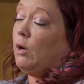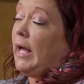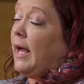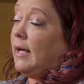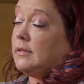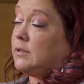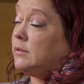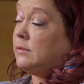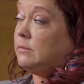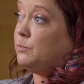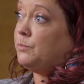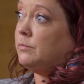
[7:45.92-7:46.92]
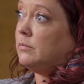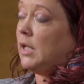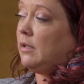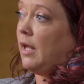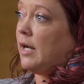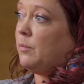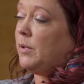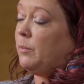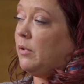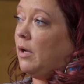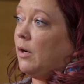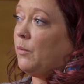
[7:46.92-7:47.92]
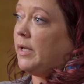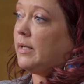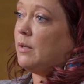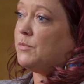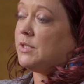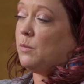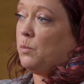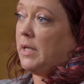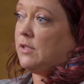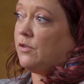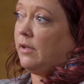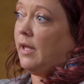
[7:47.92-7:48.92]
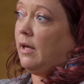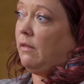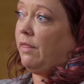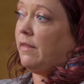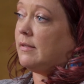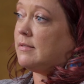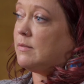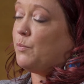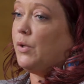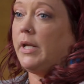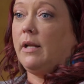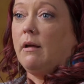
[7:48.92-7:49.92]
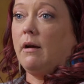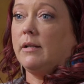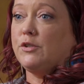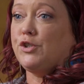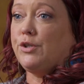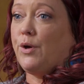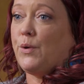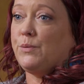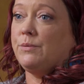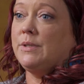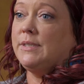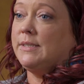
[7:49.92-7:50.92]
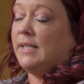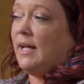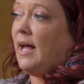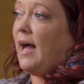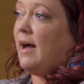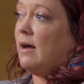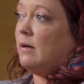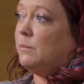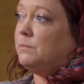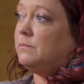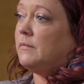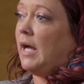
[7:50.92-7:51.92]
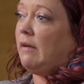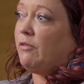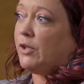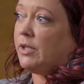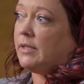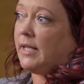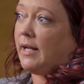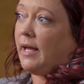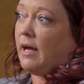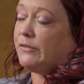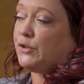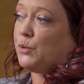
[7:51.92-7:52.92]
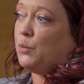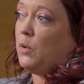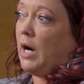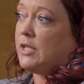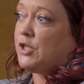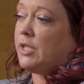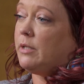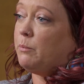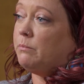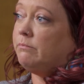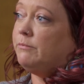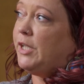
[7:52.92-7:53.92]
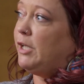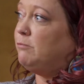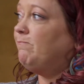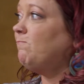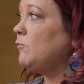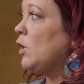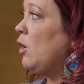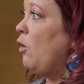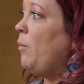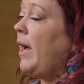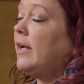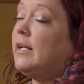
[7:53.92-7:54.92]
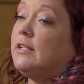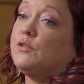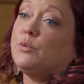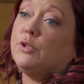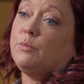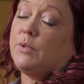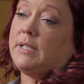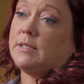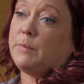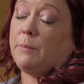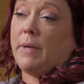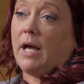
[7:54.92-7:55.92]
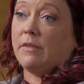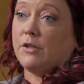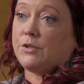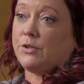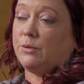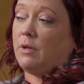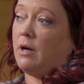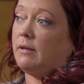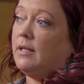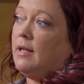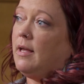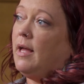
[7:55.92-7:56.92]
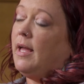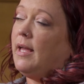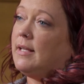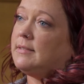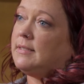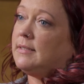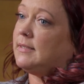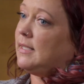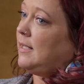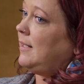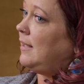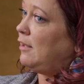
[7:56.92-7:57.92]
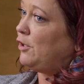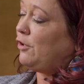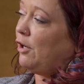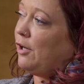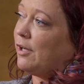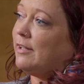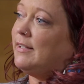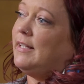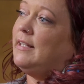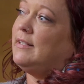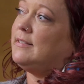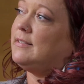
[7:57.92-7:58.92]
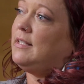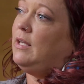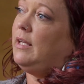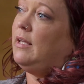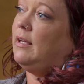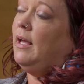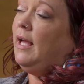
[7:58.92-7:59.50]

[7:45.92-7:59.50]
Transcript: As a lot of people are when it comes to mental health, is putting on a show. I've learned that I have to watch him, you know, go back in his room when he's been back there too long. Is he sitting in the dark? Is he